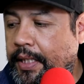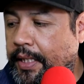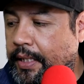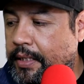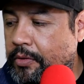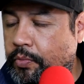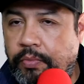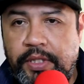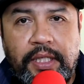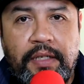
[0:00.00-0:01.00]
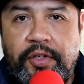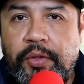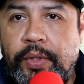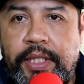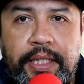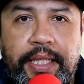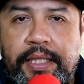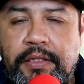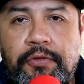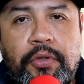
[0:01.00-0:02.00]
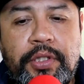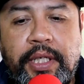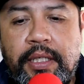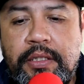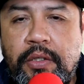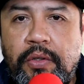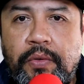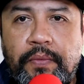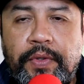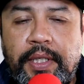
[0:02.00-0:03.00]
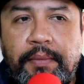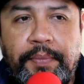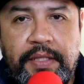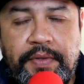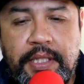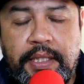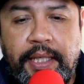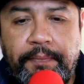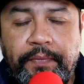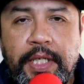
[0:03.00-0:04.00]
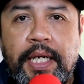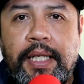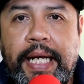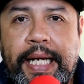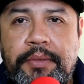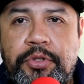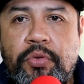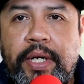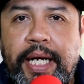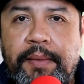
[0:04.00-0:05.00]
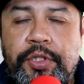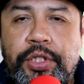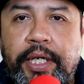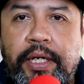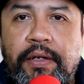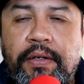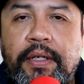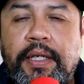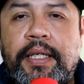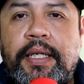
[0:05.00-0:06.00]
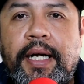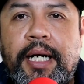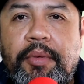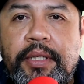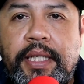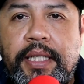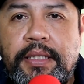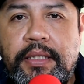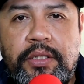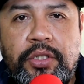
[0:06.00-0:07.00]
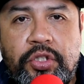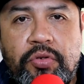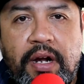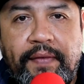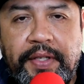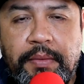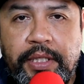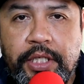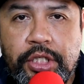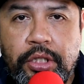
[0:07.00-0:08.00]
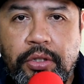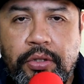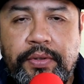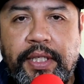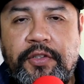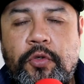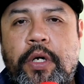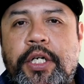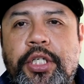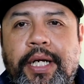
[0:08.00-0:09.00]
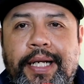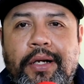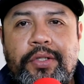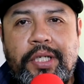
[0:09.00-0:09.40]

it's delivered within days of roasting it, so please visit them. Like and subscribe, share. I'm Andres. This is the Strong Family Money Show. Thanks for watching, and I'll